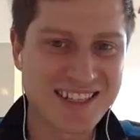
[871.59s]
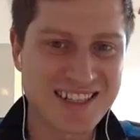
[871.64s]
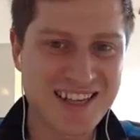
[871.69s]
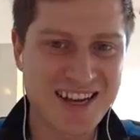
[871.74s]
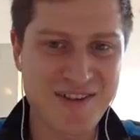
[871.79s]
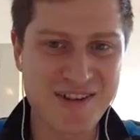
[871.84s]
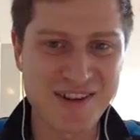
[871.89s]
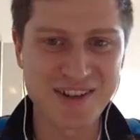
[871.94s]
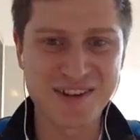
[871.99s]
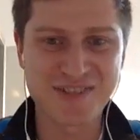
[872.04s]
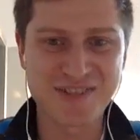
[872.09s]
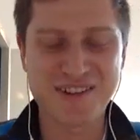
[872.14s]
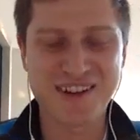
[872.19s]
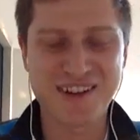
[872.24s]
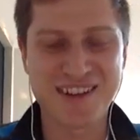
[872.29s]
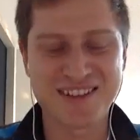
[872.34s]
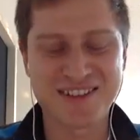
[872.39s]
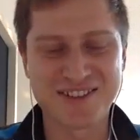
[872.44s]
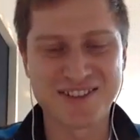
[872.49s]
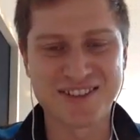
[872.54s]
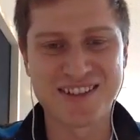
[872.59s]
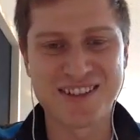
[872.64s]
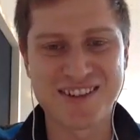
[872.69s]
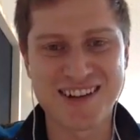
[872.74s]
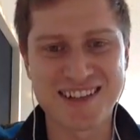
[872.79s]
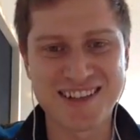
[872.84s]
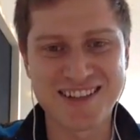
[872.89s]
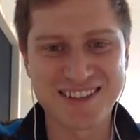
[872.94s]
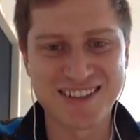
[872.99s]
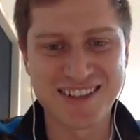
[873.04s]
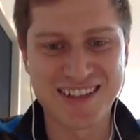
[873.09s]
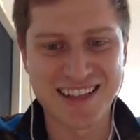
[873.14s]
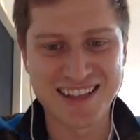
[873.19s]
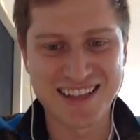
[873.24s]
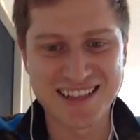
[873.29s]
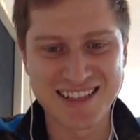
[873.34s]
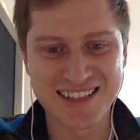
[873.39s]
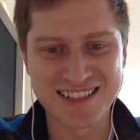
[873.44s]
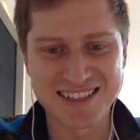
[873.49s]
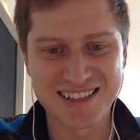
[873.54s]
That's how we learn fast. So congrats on yeah. that.
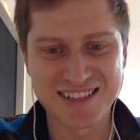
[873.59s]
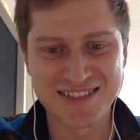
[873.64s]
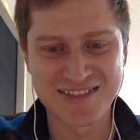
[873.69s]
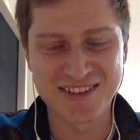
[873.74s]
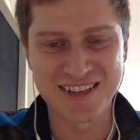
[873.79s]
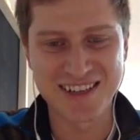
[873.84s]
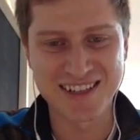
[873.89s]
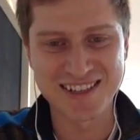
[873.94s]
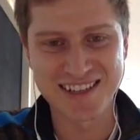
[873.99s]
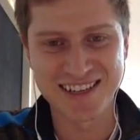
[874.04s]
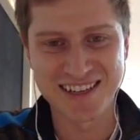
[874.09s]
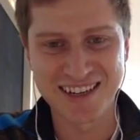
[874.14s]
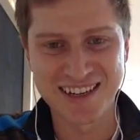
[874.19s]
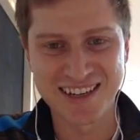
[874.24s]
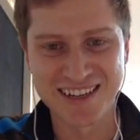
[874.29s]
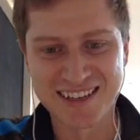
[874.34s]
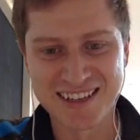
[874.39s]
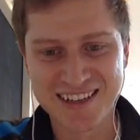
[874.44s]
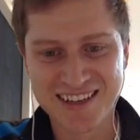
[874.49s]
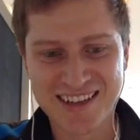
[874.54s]
That's, that's very exciting.